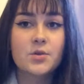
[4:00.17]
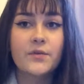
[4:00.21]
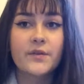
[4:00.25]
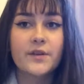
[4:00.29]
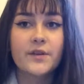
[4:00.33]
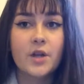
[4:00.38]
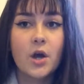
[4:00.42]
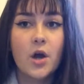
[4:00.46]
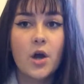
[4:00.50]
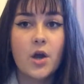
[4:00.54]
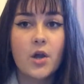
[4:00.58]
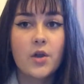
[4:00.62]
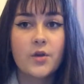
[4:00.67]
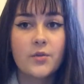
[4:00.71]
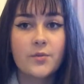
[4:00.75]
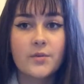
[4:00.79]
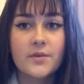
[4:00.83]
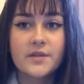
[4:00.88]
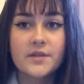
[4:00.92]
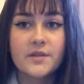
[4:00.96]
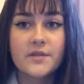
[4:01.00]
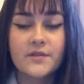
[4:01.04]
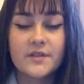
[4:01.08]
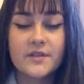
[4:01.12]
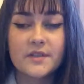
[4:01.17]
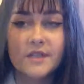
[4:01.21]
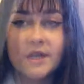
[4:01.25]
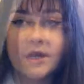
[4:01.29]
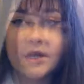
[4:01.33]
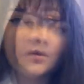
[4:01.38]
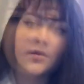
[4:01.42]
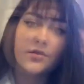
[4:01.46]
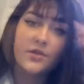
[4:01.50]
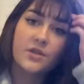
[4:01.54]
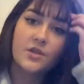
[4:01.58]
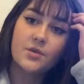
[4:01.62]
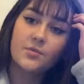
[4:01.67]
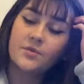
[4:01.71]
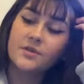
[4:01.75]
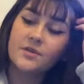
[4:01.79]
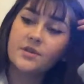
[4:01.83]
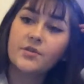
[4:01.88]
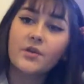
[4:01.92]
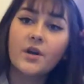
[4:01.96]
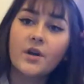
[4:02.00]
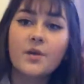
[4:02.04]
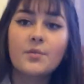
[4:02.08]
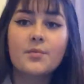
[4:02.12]
within our own music video. YouTube was
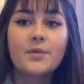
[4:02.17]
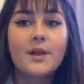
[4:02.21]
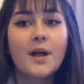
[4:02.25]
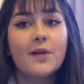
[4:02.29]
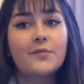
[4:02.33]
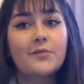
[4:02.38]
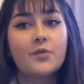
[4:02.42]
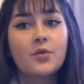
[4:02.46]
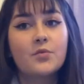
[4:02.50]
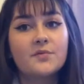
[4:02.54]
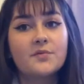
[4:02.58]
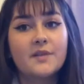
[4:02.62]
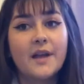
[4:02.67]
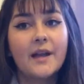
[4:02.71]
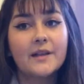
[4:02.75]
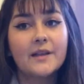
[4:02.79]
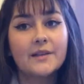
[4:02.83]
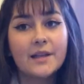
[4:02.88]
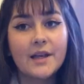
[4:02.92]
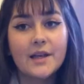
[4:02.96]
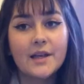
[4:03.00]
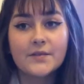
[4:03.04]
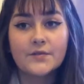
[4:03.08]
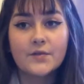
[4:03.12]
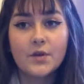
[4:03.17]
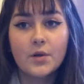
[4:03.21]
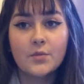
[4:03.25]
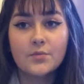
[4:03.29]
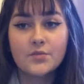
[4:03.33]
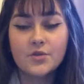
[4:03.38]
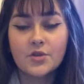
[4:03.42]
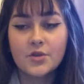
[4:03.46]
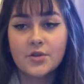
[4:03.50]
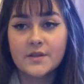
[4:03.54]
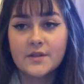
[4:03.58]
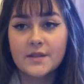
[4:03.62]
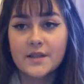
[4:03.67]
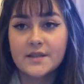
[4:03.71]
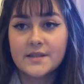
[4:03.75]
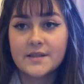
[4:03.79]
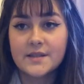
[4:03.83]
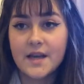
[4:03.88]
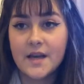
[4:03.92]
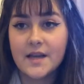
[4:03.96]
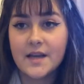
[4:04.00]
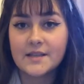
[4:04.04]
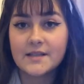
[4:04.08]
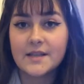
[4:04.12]
a great platform to analyse from during this
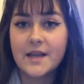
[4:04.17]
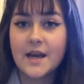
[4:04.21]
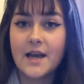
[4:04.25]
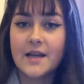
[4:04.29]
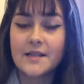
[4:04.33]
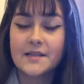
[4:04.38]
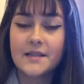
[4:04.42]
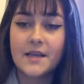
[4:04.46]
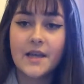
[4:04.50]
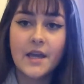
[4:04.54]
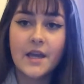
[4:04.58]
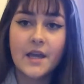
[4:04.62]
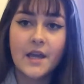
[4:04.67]
task as